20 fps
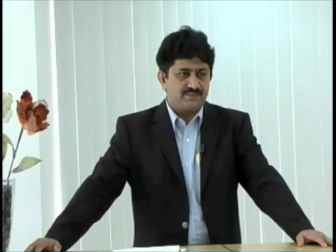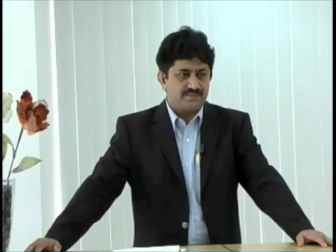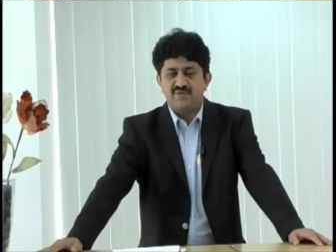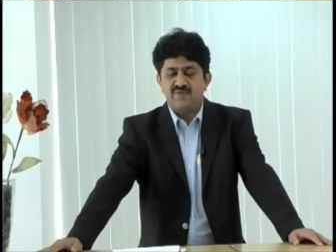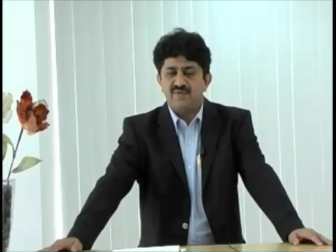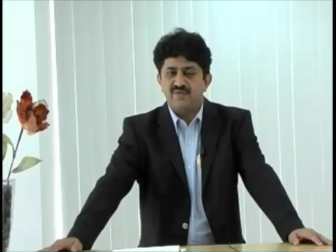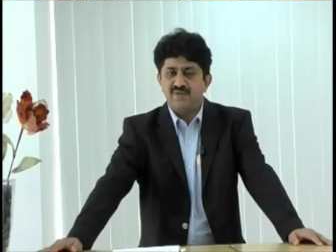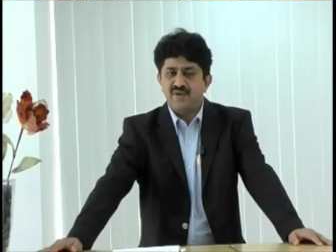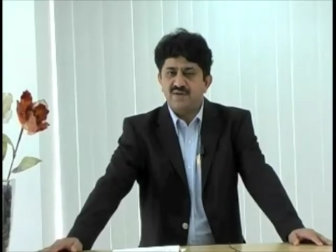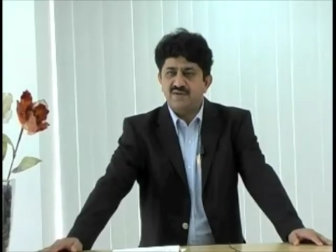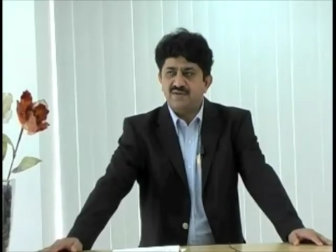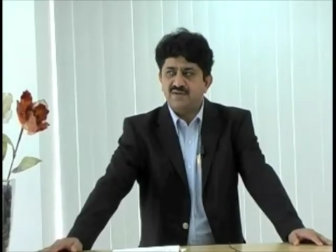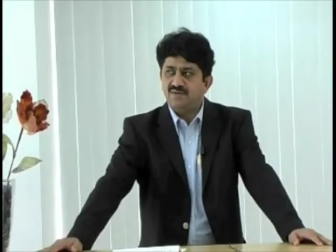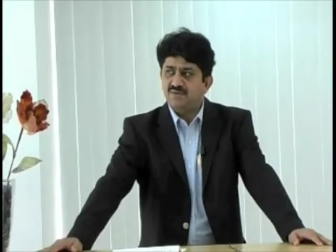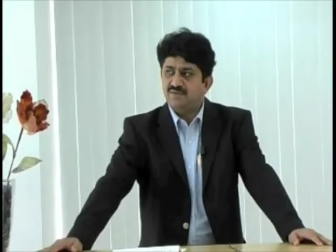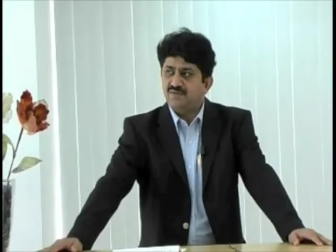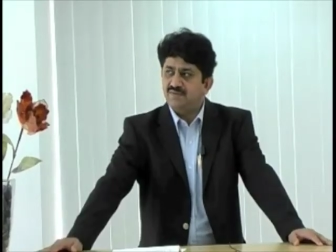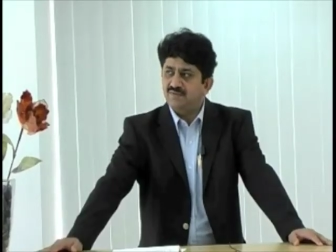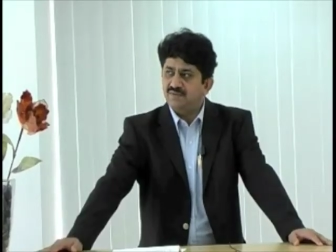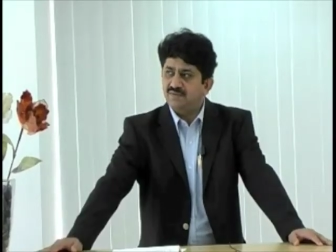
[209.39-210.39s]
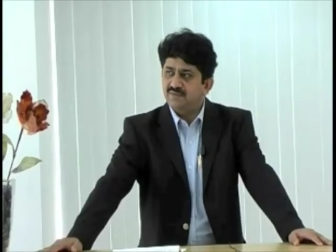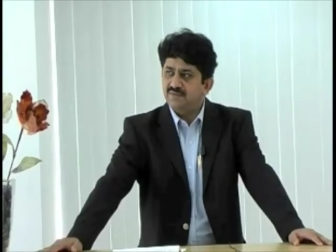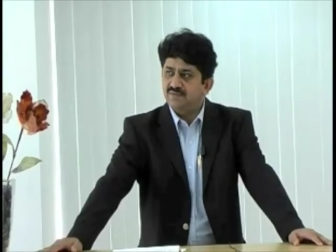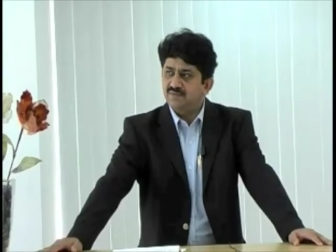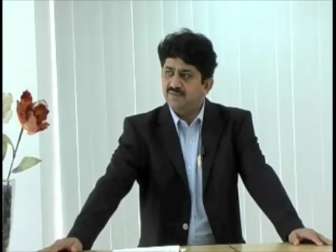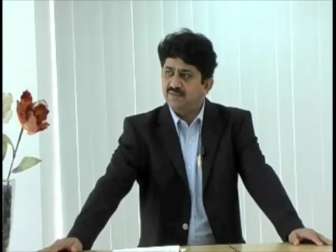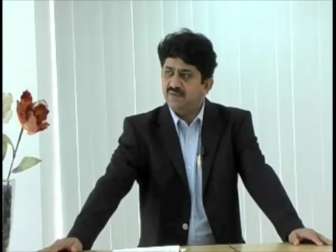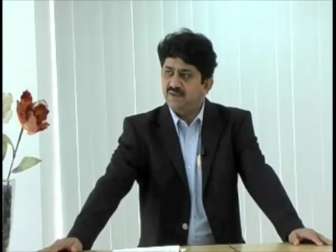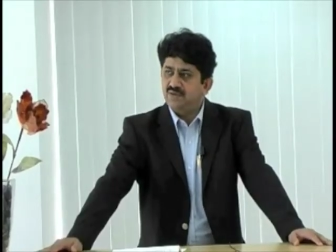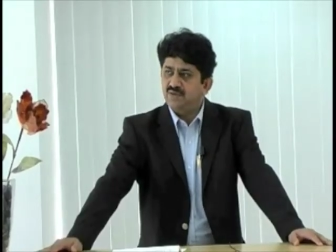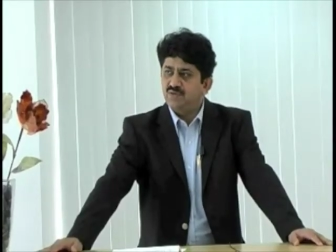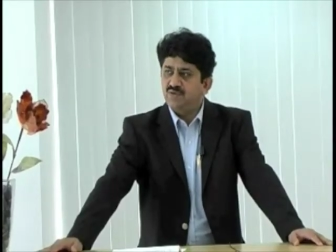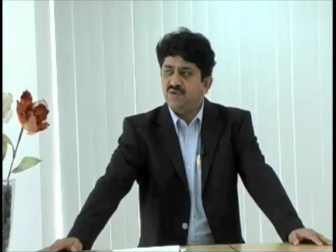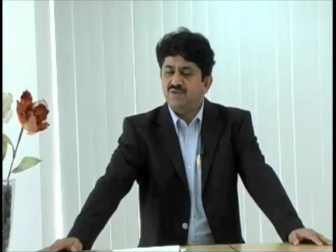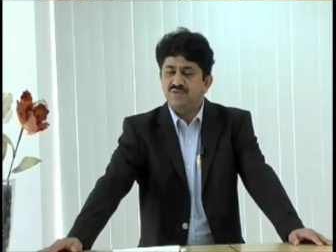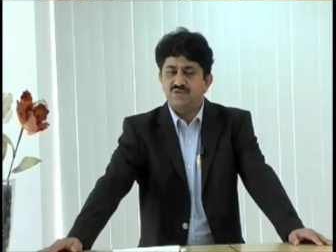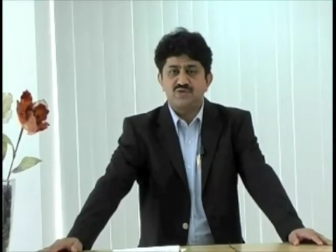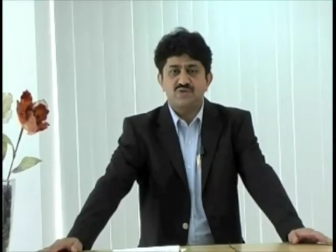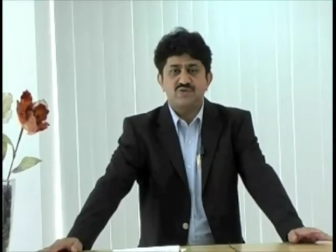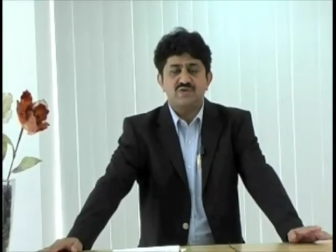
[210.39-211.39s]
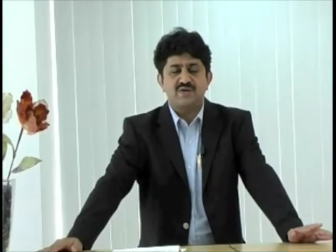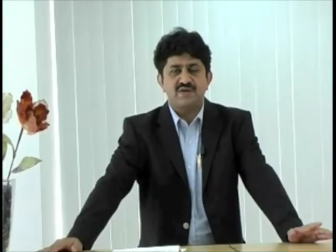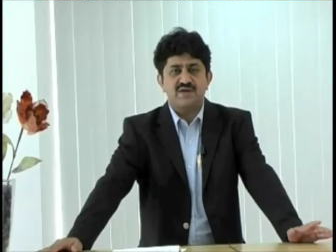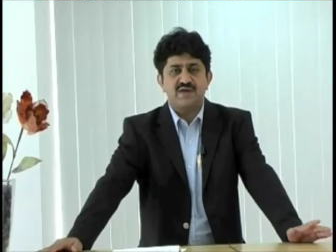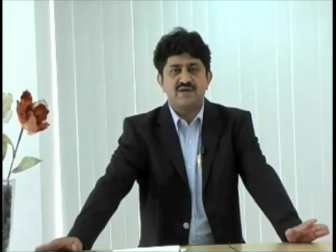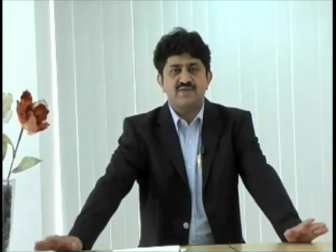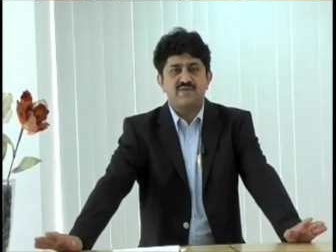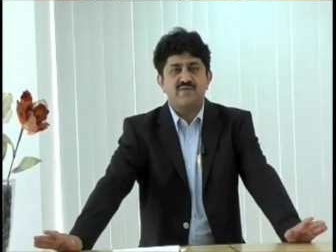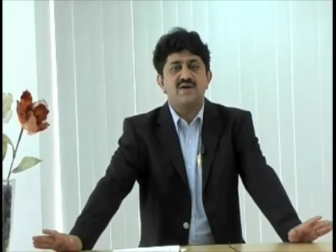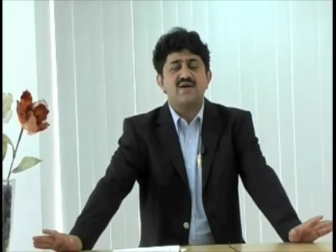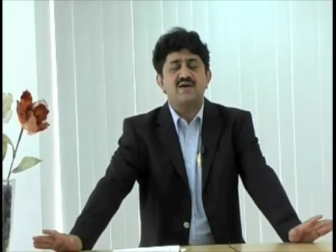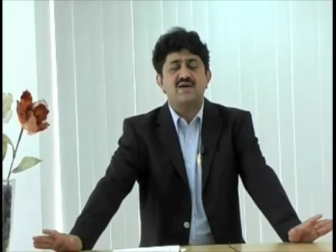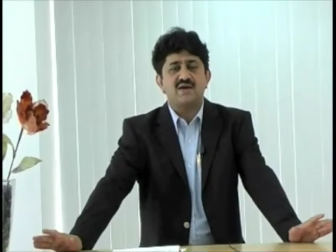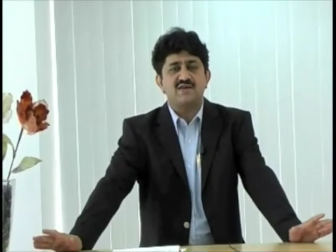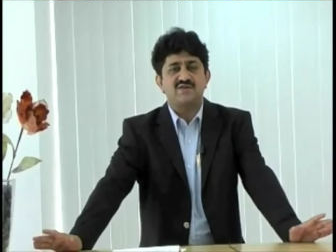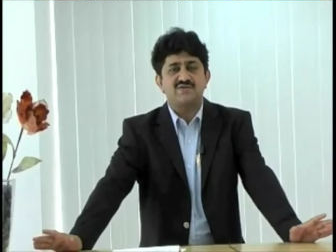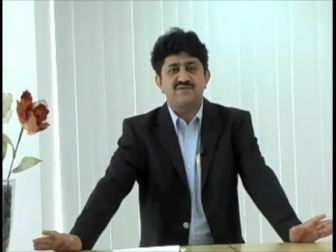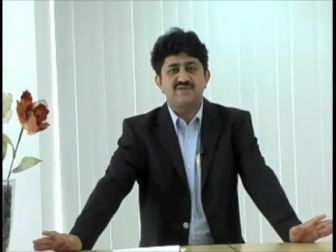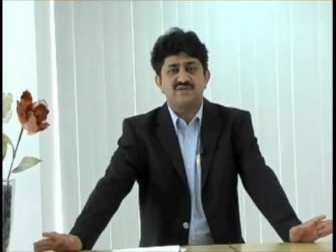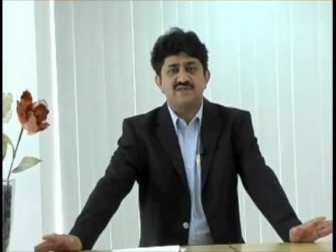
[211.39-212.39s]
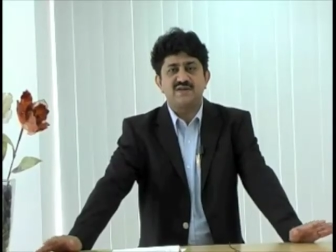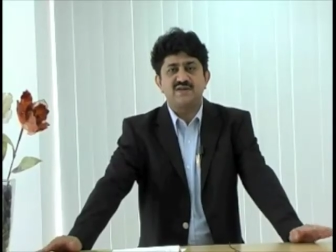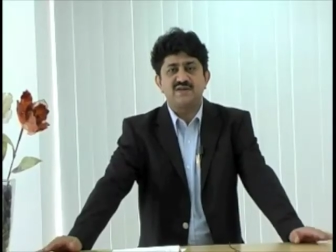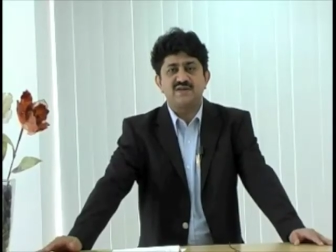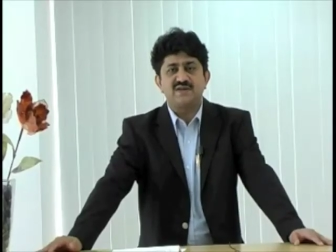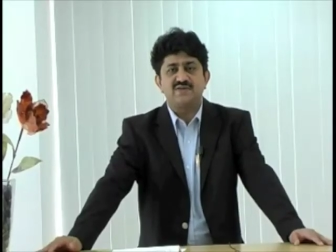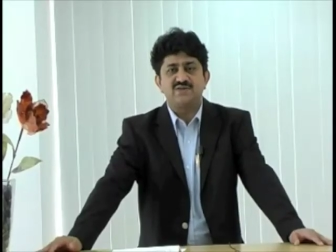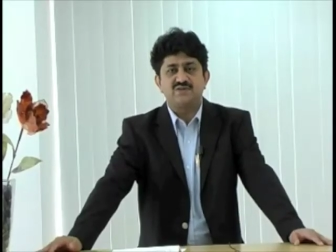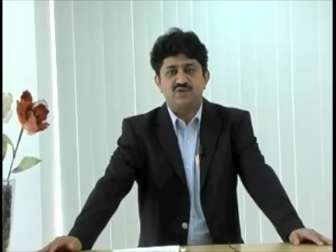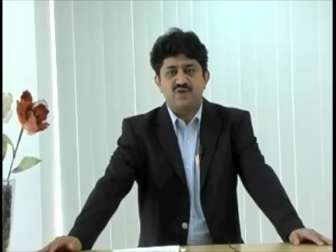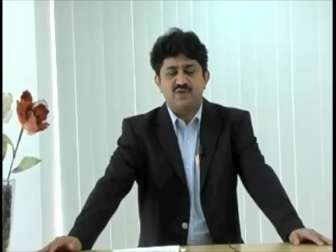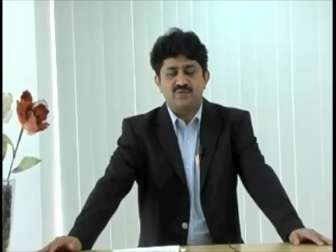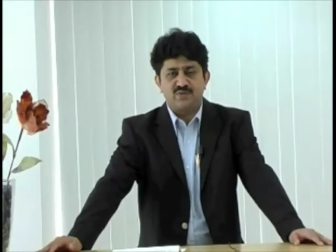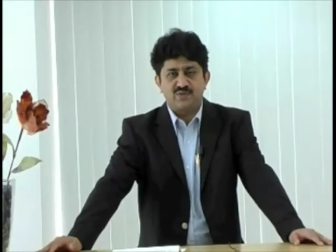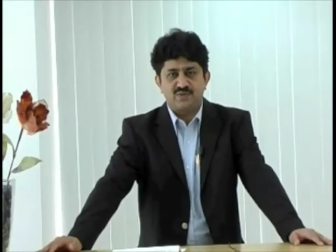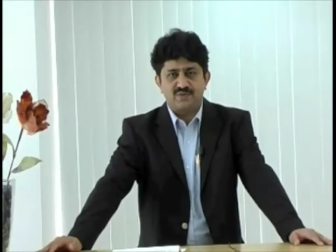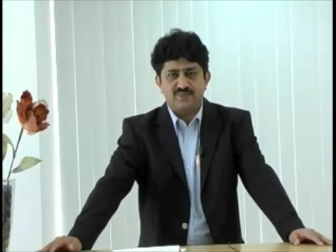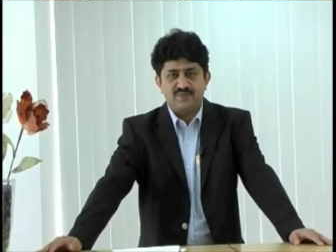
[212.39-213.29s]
We worked in 2000 to create a world-class facility in Sholapur.